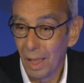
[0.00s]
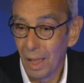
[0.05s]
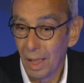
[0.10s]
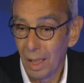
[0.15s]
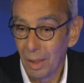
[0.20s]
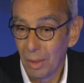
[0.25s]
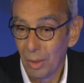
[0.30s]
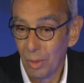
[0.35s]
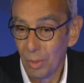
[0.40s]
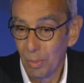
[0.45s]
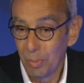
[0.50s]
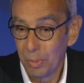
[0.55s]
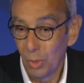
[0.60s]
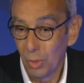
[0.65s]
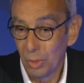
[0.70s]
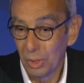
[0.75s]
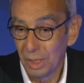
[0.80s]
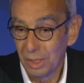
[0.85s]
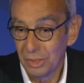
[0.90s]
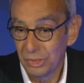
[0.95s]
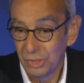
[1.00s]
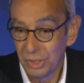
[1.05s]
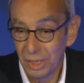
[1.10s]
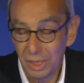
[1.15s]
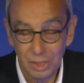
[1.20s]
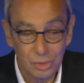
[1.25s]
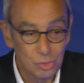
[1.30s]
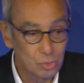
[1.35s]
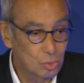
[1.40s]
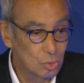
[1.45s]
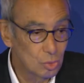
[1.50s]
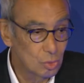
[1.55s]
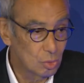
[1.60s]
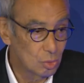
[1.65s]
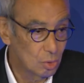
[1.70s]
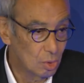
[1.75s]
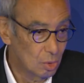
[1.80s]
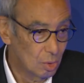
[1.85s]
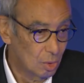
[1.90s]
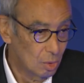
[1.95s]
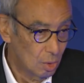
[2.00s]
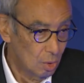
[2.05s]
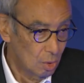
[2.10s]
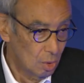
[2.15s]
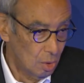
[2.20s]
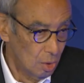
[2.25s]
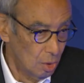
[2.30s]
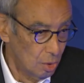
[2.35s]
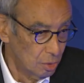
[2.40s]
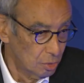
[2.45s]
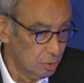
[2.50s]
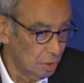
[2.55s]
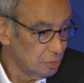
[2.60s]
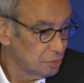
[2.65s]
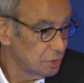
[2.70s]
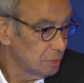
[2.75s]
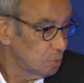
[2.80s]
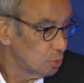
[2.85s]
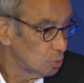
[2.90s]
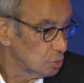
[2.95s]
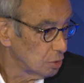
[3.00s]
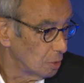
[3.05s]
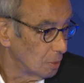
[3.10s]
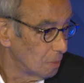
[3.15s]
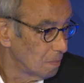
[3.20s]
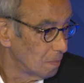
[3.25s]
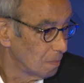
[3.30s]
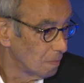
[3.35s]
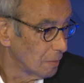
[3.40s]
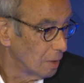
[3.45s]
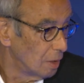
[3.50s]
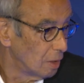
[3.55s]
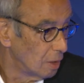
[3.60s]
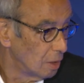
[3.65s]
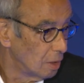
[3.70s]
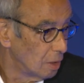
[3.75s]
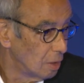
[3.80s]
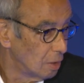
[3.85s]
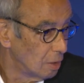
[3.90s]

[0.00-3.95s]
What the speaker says: In 1 year, investment for climate has made